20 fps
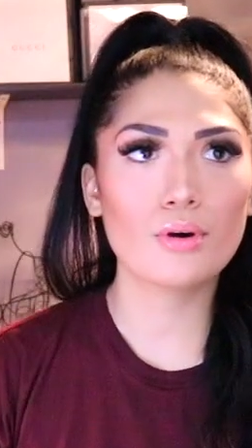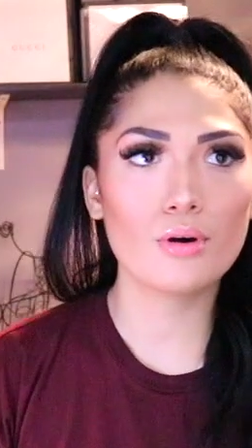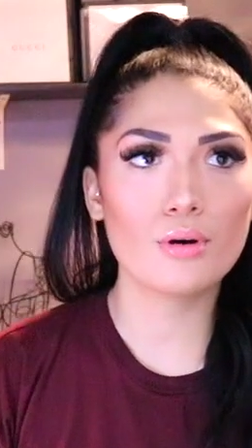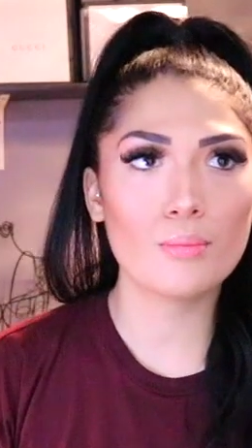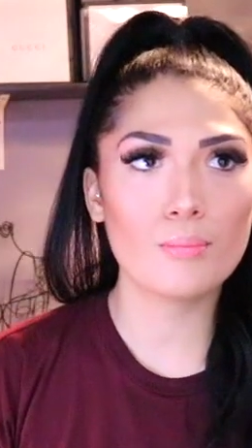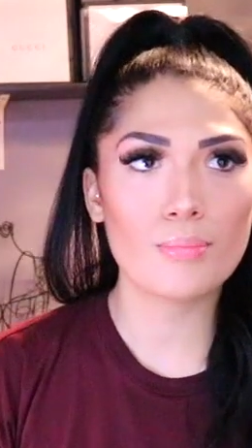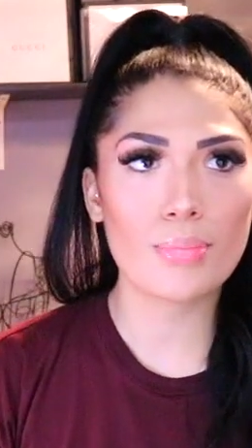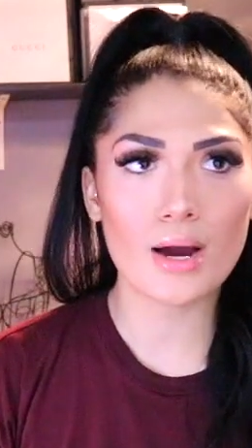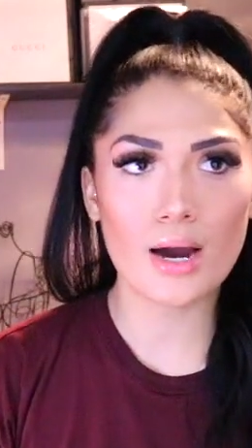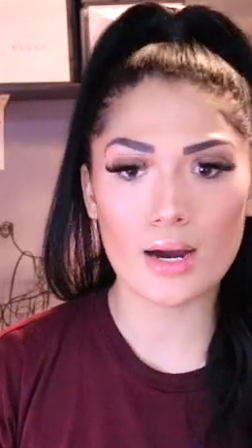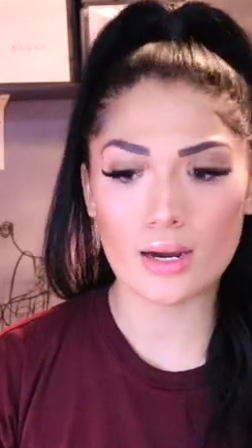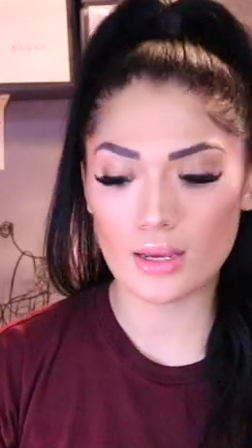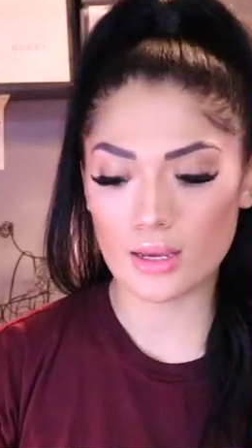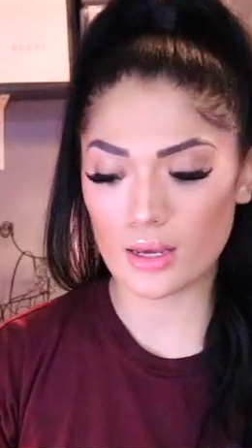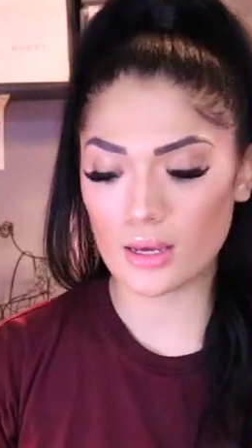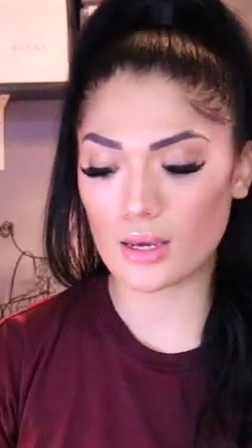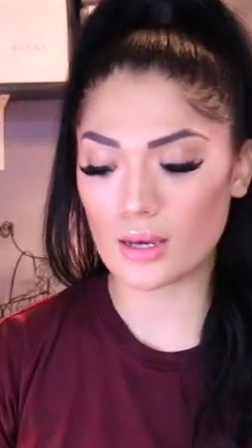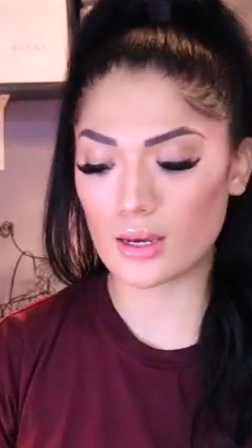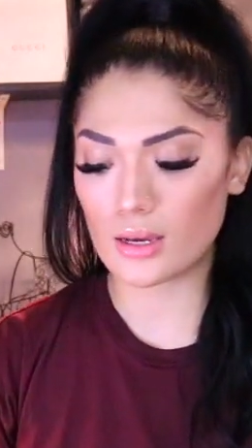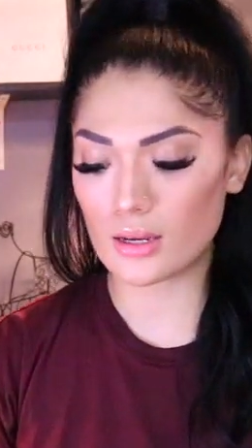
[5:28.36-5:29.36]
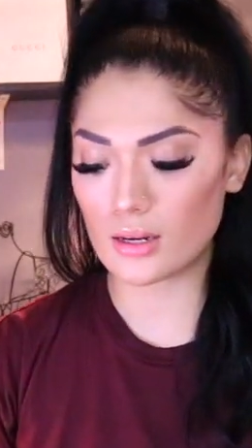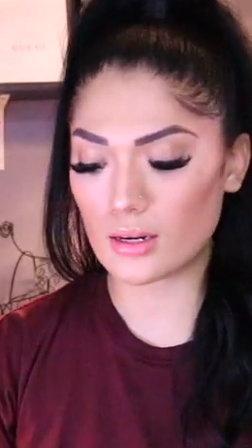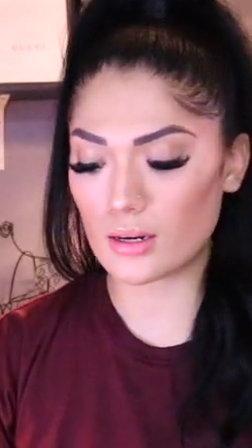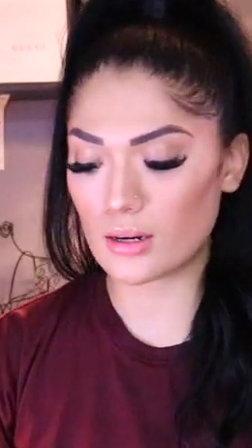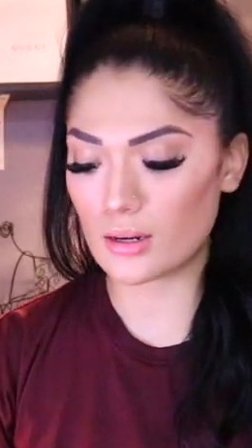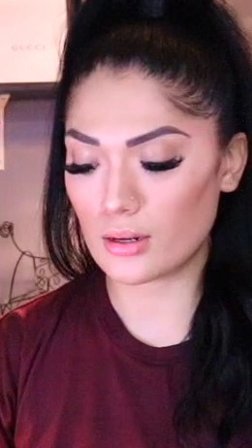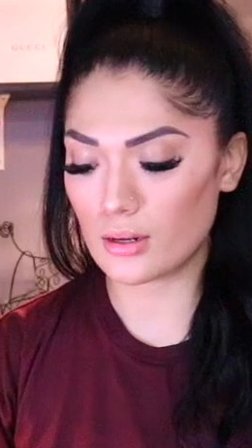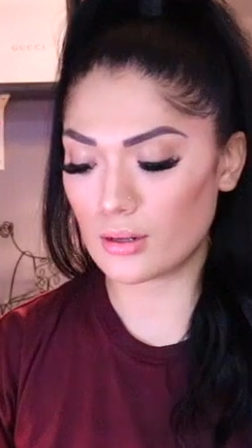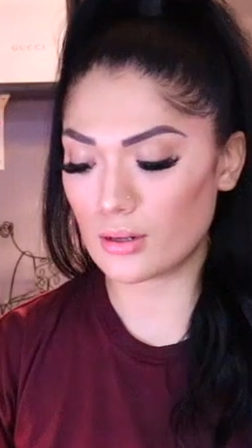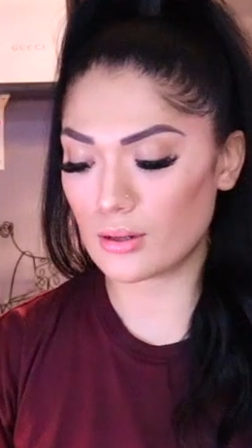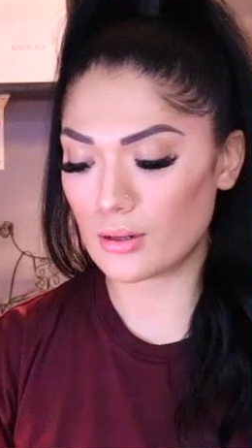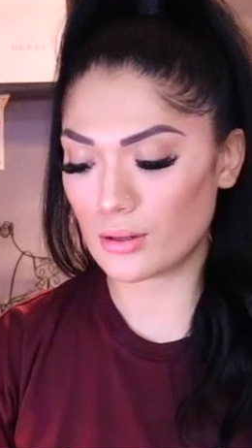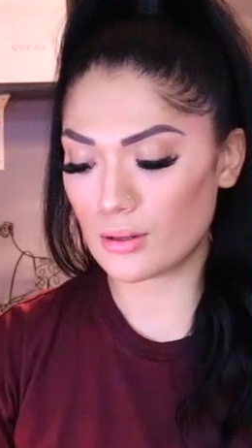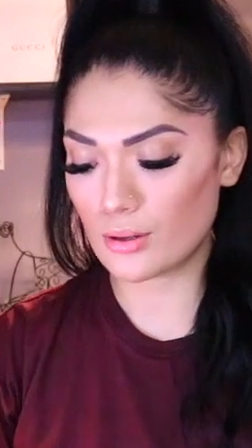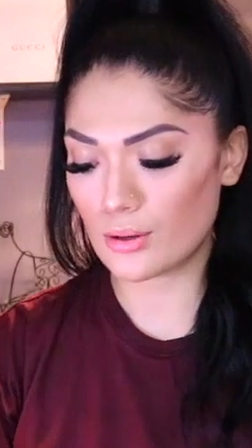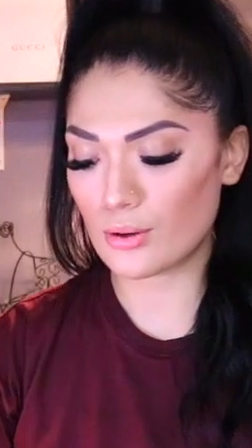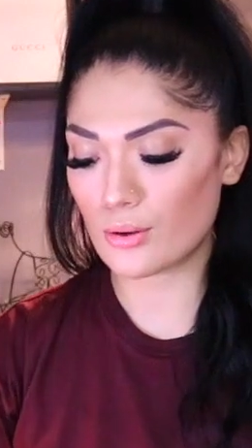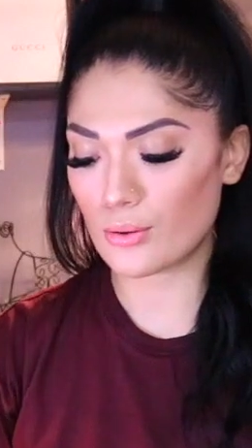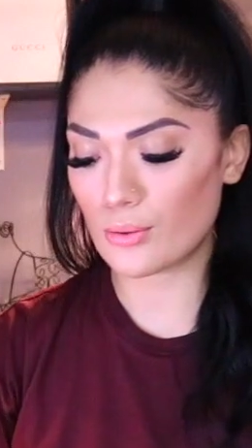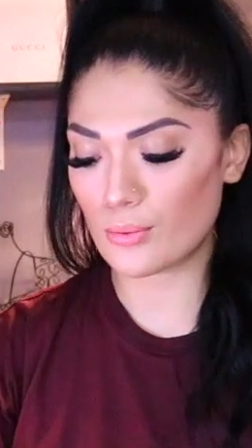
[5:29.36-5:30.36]
go back in
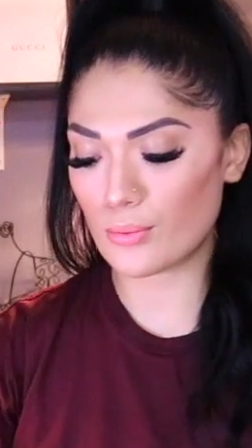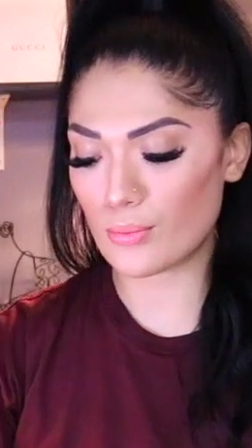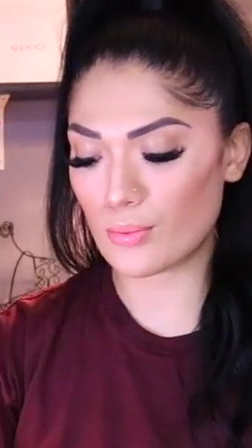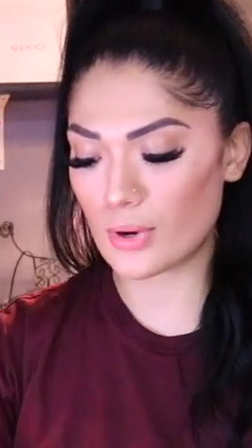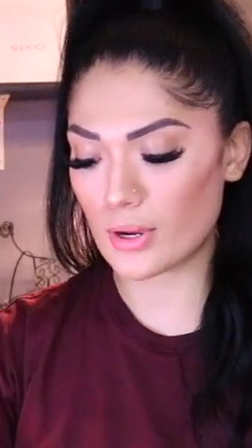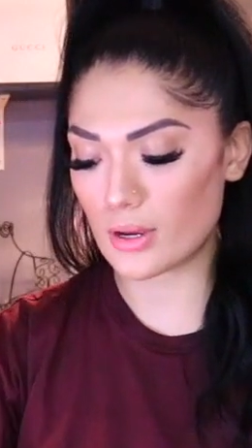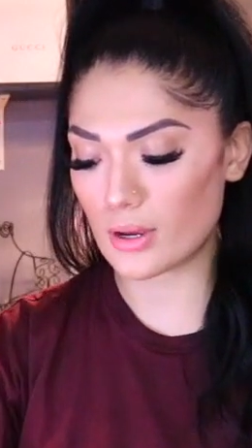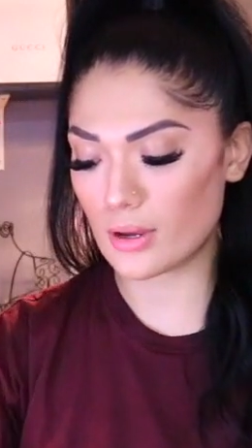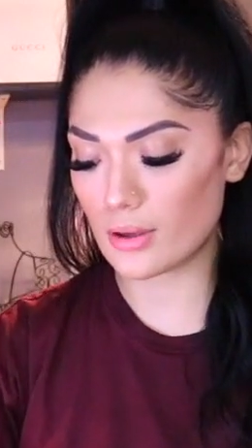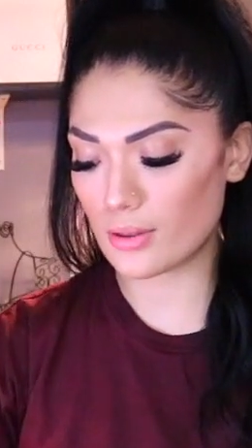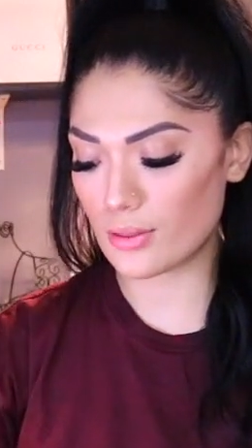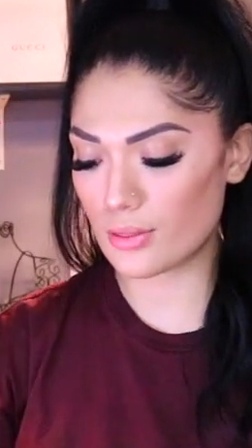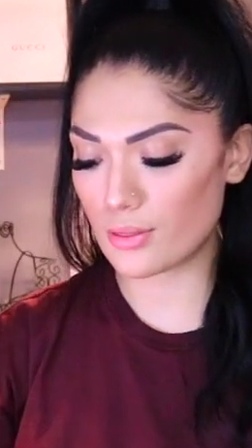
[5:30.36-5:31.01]
with